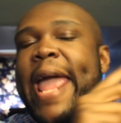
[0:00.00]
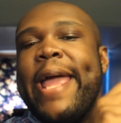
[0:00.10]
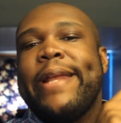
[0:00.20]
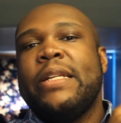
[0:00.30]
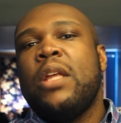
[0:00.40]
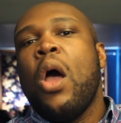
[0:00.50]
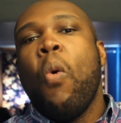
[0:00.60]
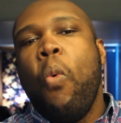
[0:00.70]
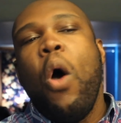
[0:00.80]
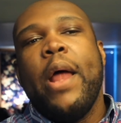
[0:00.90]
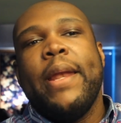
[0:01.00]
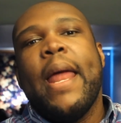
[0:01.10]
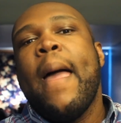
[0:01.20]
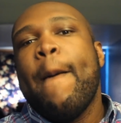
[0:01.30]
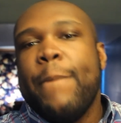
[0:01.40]
And
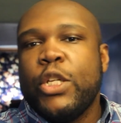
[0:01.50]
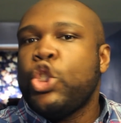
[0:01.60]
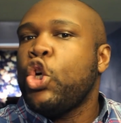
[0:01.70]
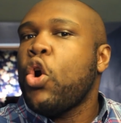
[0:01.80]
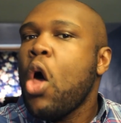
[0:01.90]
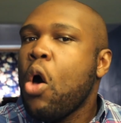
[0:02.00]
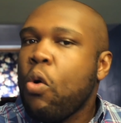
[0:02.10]
one Mr.